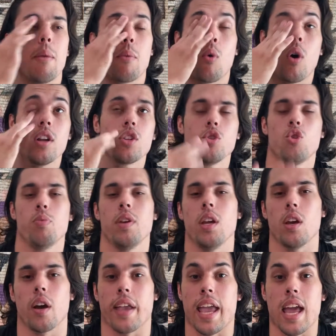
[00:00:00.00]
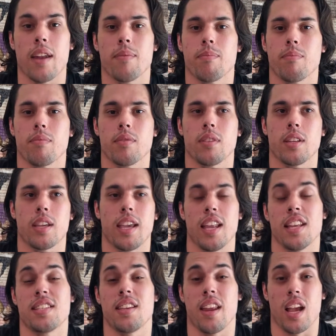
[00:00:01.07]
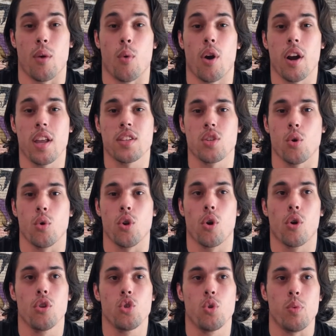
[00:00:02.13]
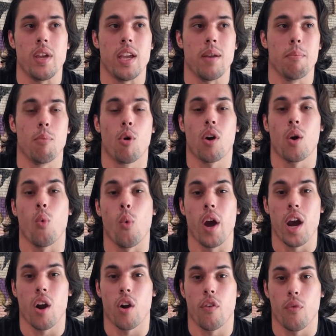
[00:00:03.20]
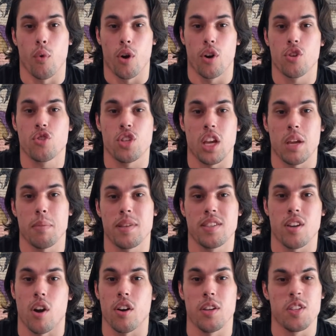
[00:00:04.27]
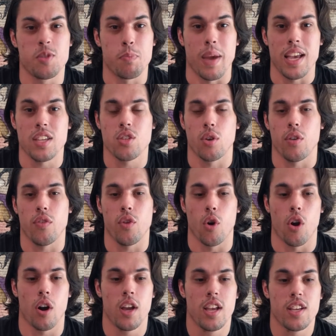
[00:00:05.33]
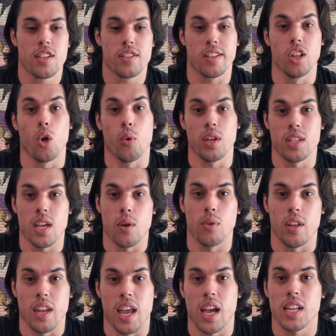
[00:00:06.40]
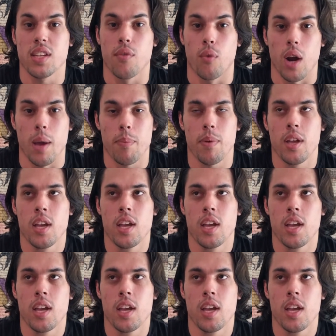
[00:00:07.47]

1 is going to be, again, kinesthetic awareness, so you're going to be more aware of where your segments are in space. So if you're slowing down the negative rep,